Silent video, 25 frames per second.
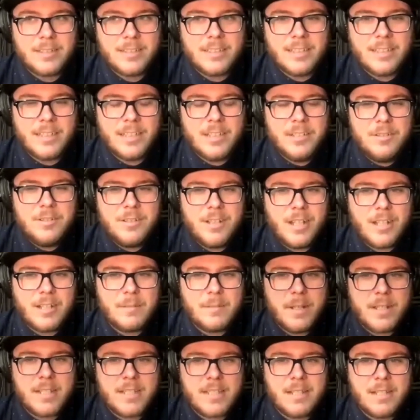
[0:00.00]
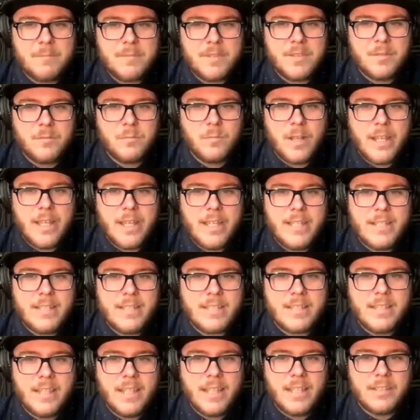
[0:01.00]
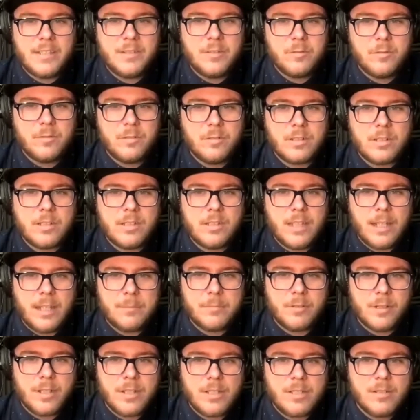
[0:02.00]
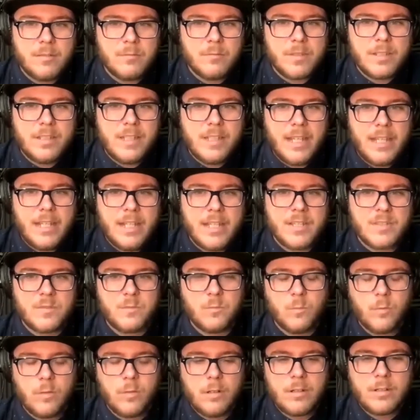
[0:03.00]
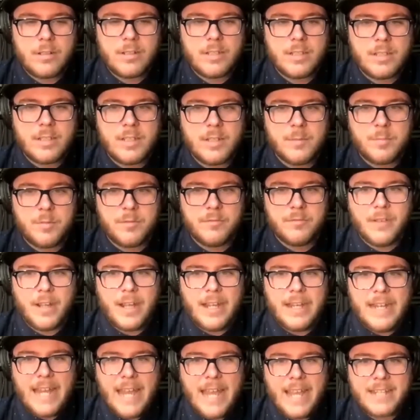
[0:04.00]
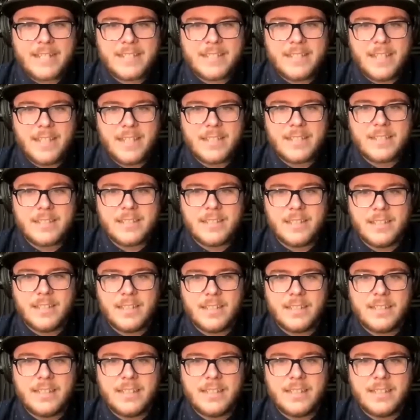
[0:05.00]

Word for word: can you talk about some of the ways that your collaboration with Nate has worked to provide access to